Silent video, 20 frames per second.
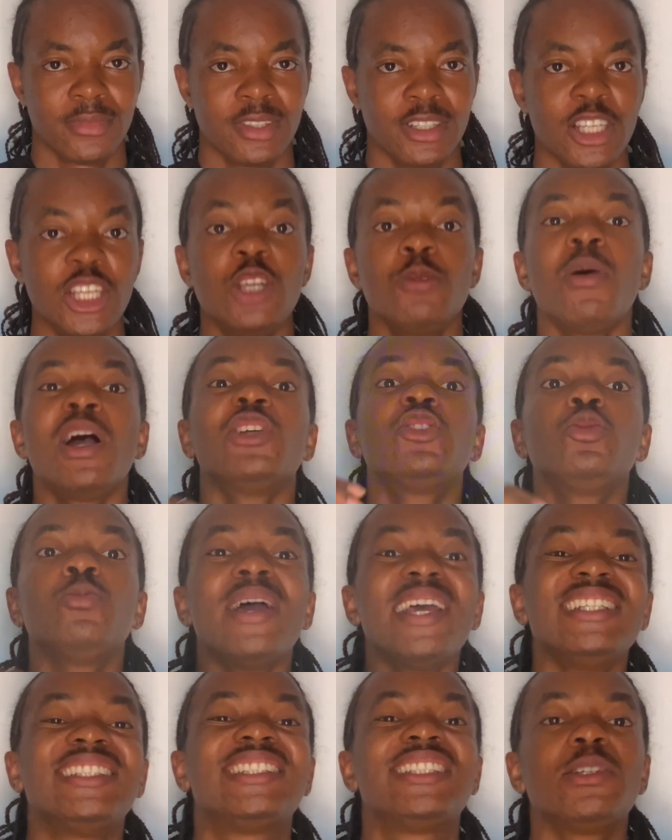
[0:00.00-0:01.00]
Igbo
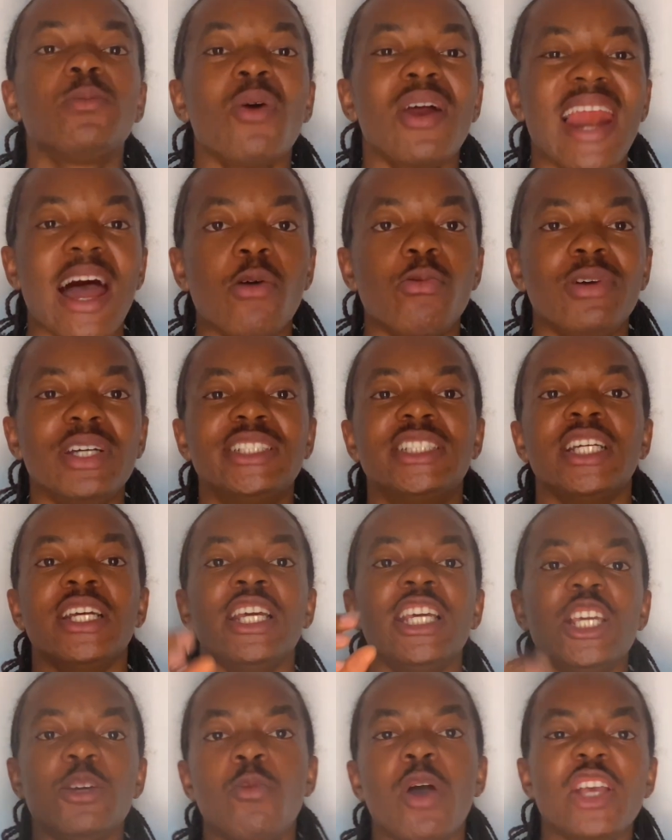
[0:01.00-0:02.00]
Izugbe is Igbo language.
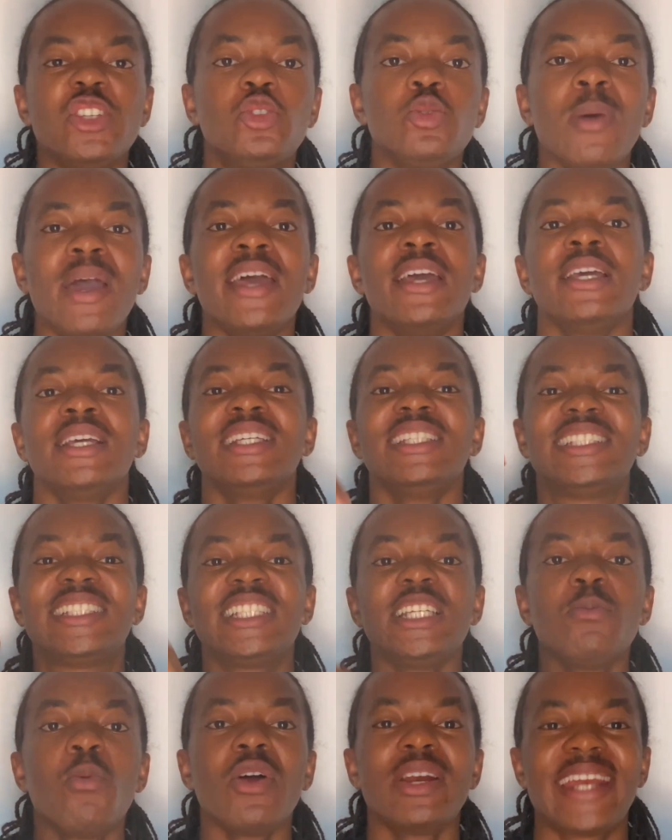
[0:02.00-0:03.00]
Igbo Izugbe is
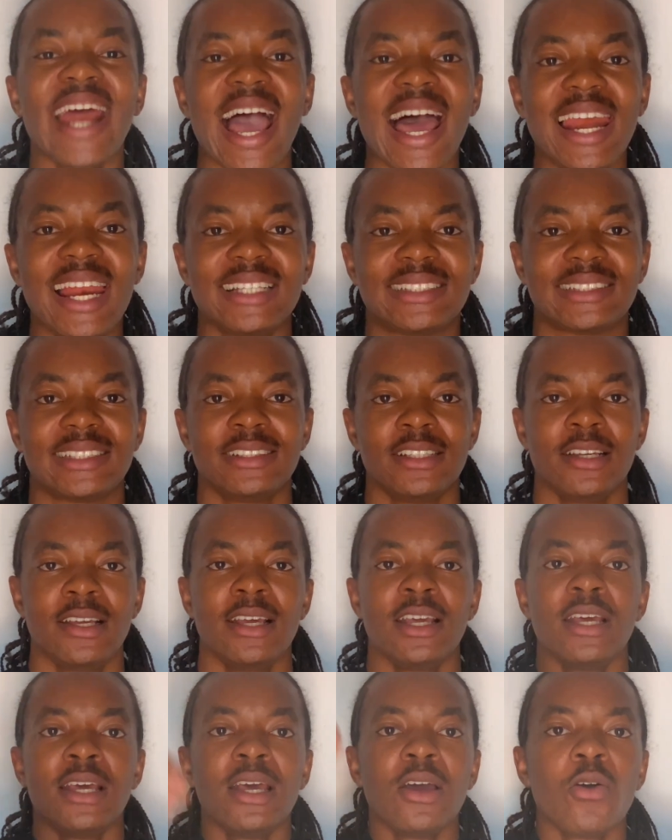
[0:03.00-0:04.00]
Igbo dialect.
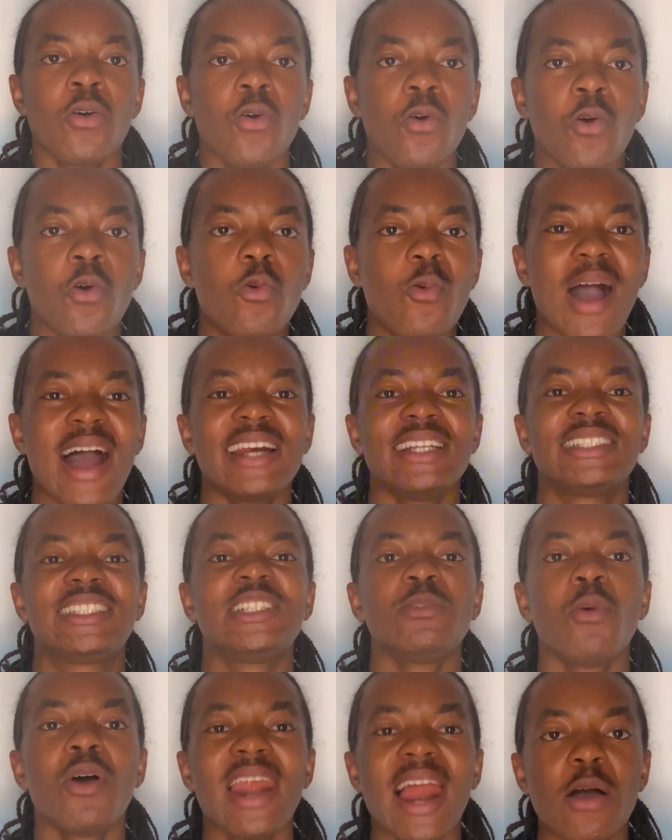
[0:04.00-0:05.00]
Ukwuani is
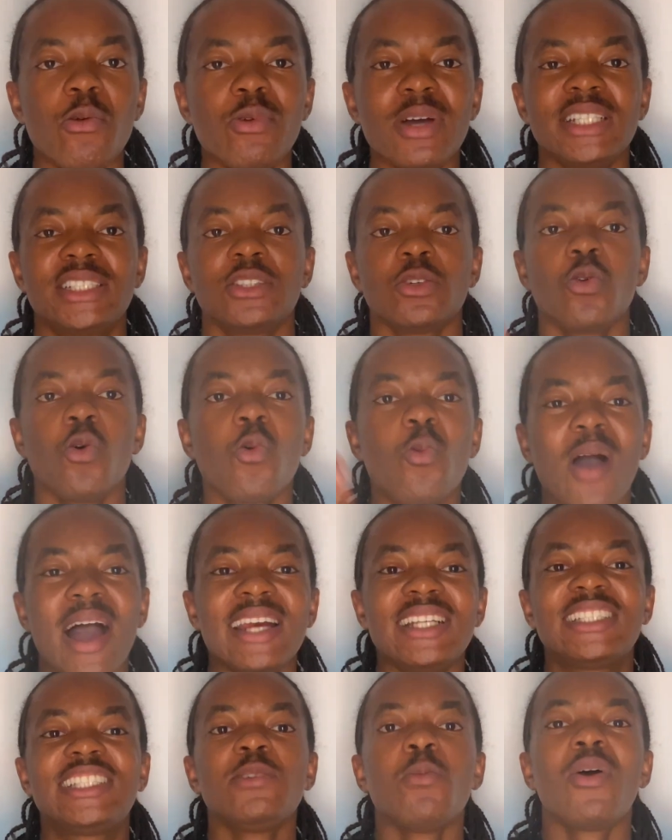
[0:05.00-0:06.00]
Igbo language.
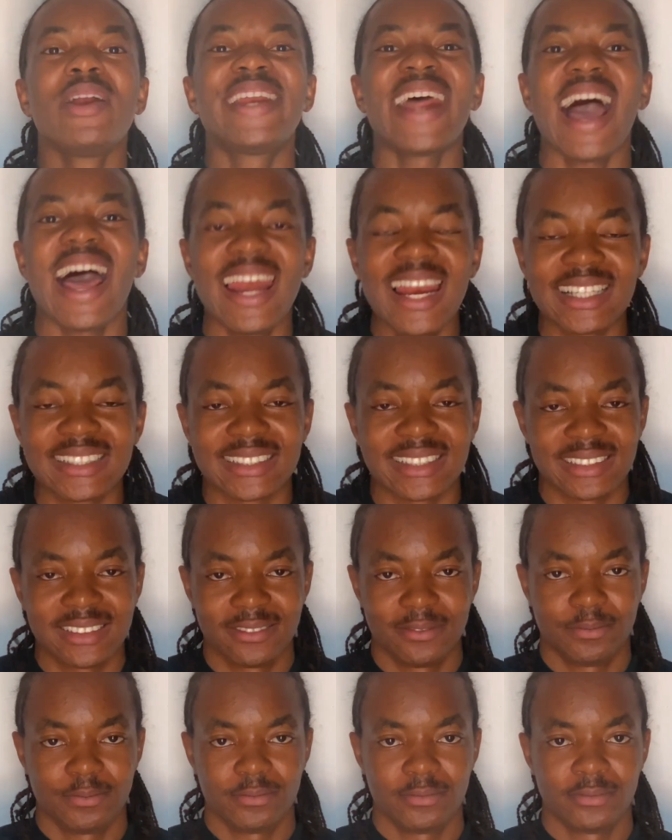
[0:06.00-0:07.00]
Ukwuani is Igbo dialect.
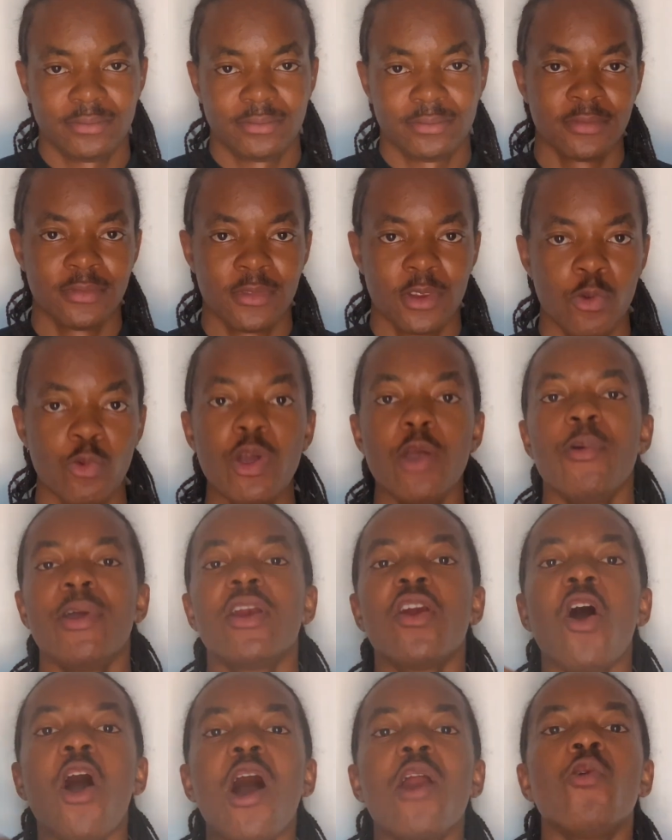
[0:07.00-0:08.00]
We
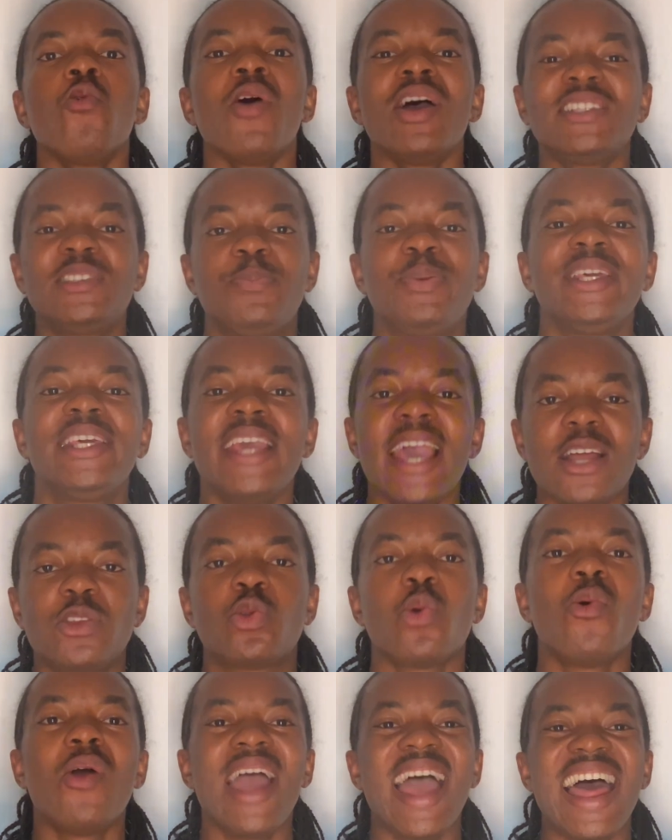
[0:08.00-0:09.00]
will always be here
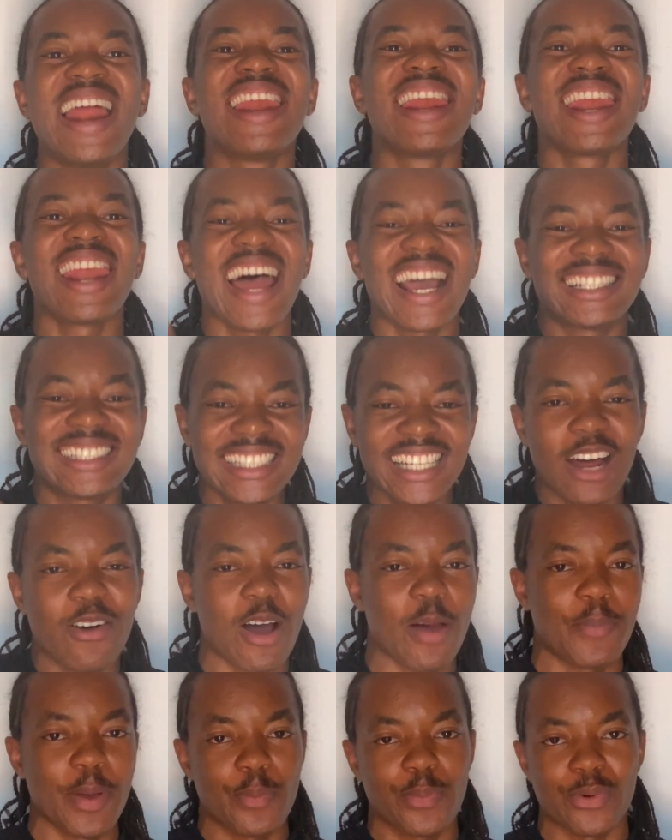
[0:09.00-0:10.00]
to enlighten
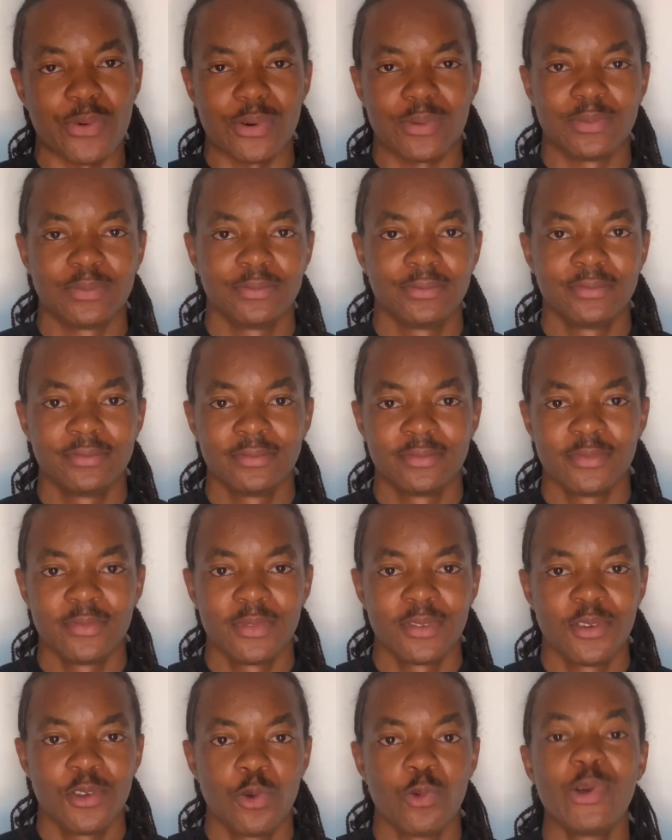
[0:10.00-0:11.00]
our people.
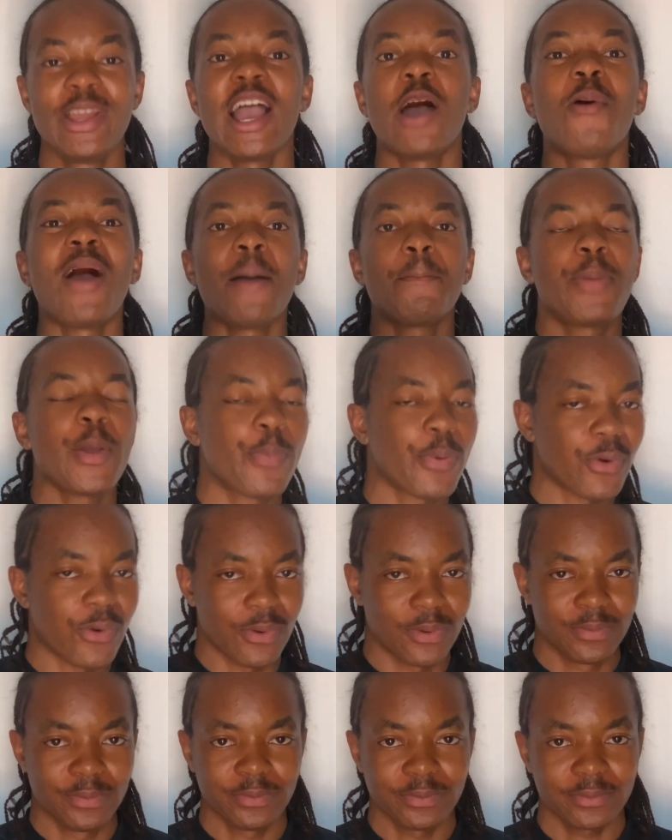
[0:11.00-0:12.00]
We are one
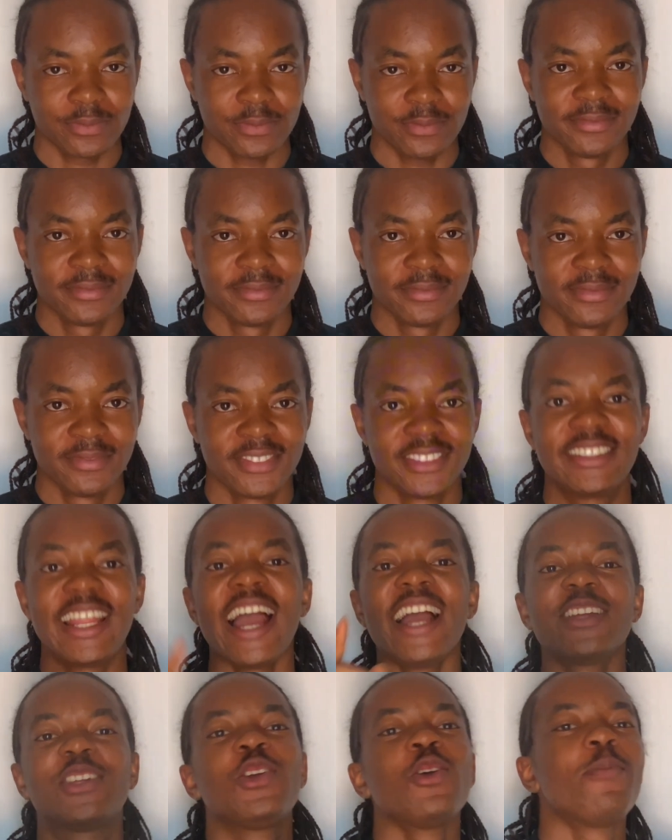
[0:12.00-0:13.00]
people.
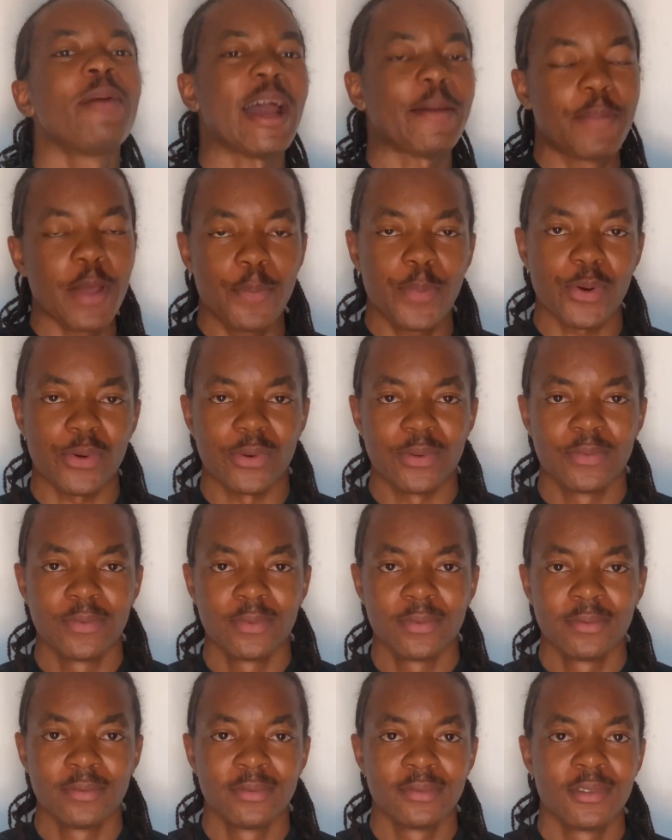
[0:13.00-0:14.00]
Thank you, my people.
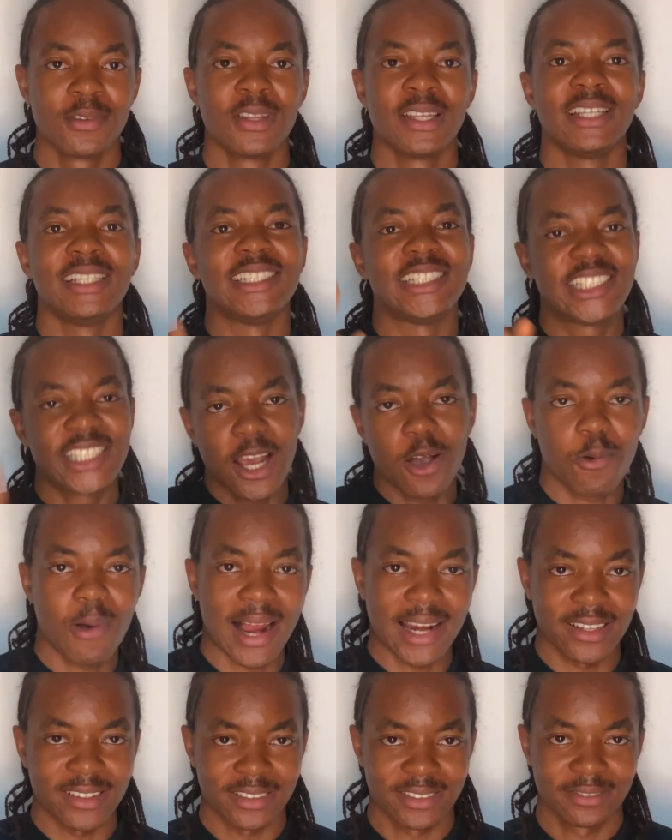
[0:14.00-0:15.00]

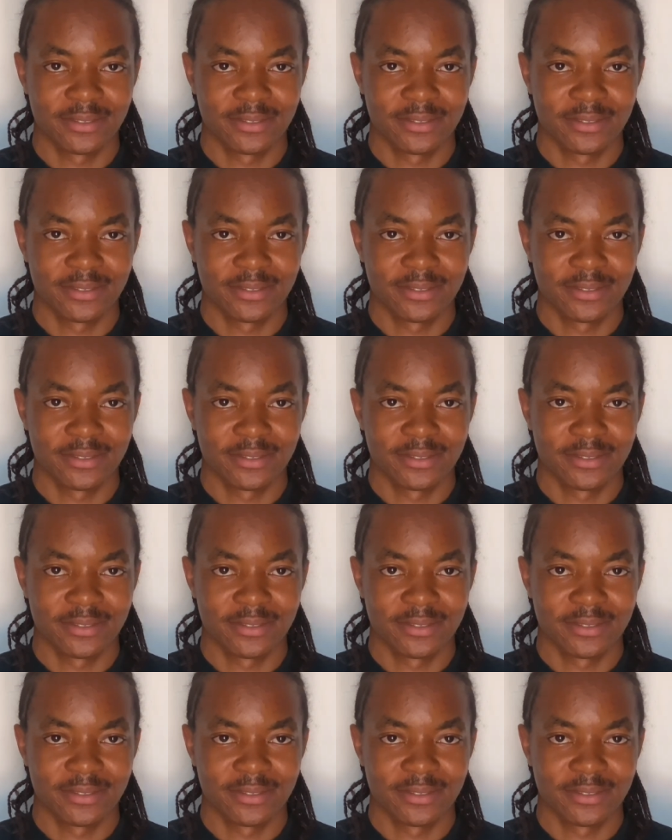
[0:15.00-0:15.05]
Ishiagwale.